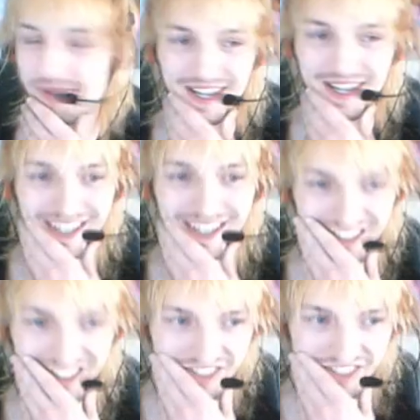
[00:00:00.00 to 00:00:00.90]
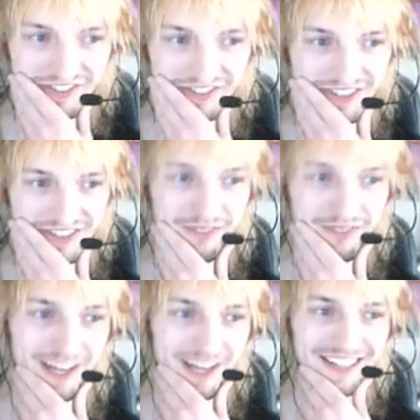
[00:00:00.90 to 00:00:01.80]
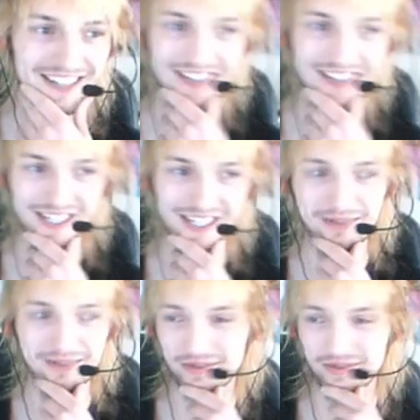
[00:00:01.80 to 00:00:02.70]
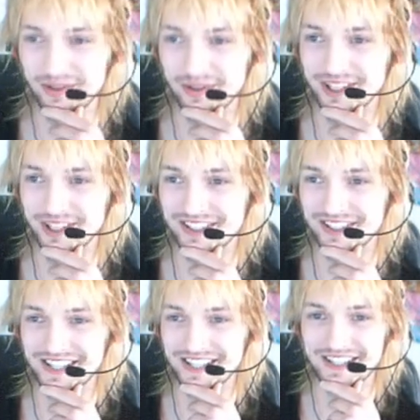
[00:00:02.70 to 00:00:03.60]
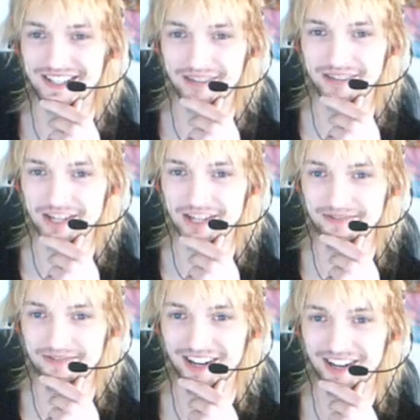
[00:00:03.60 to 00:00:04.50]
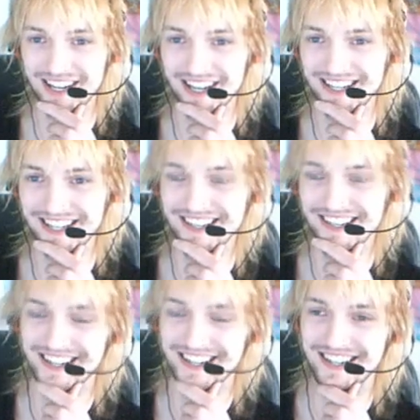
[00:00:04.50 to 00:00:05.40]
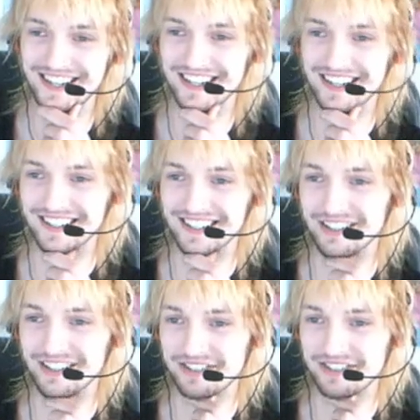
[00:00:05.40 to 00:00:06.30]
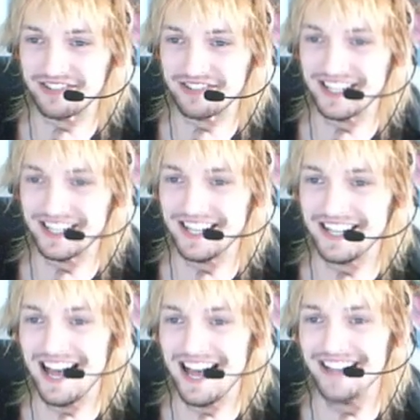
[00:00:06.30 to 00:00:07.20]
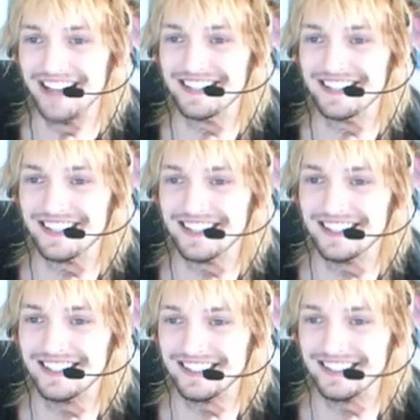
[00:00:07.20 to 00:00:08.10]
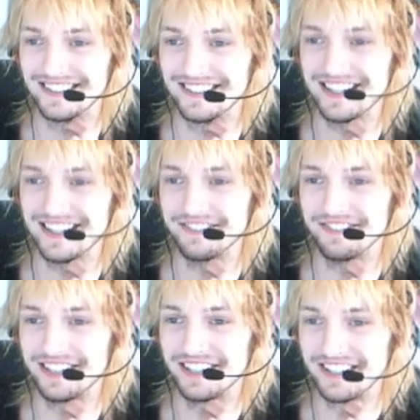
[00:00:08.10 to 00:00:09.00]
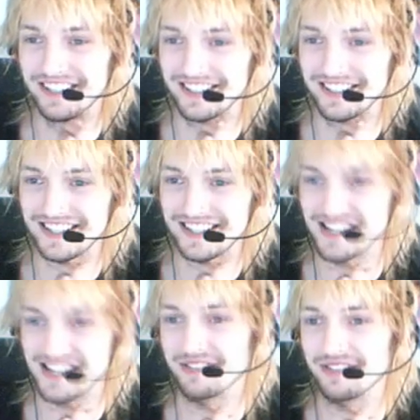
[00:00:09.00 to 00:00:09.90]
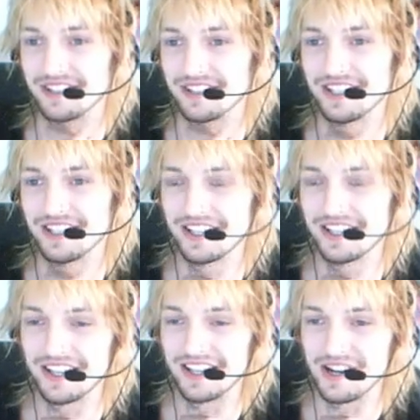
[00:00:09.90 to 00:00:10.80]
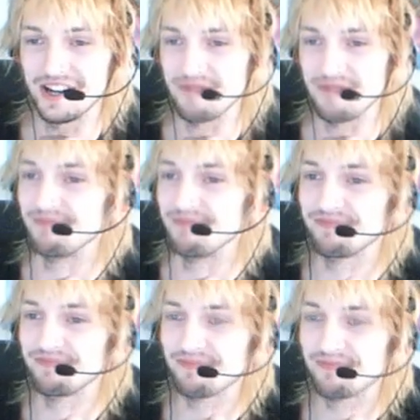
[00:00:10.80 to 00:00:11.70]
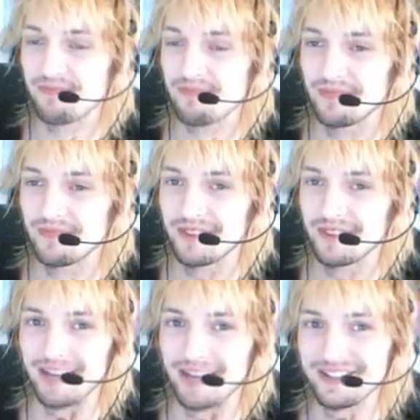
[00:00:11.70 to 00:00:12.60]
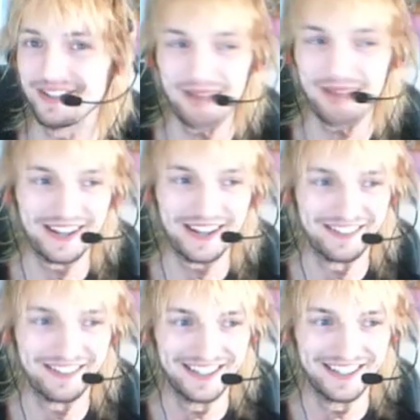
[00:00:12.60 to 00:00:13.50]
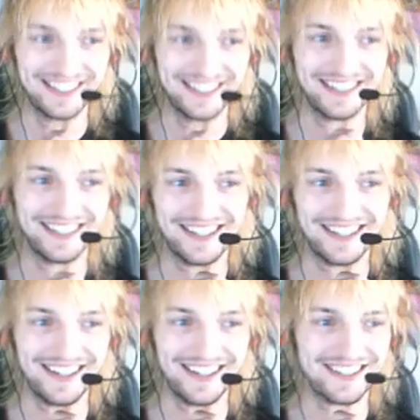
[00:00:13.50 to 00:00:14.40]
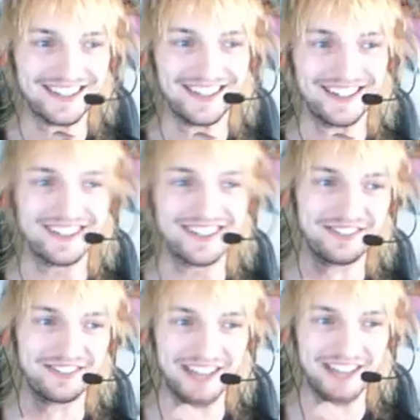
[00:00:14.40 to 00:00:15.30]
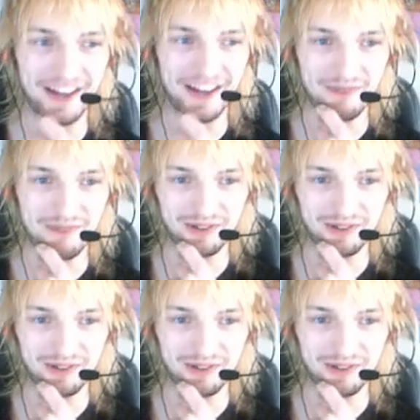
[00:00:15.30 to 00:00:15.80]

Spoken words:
So if you've played Attire episode 1, you'll have seen this spaceship fly in off screen and then land. That's kind of fun how that does that to the elephant. But I used Paint 3D to sort of get that model.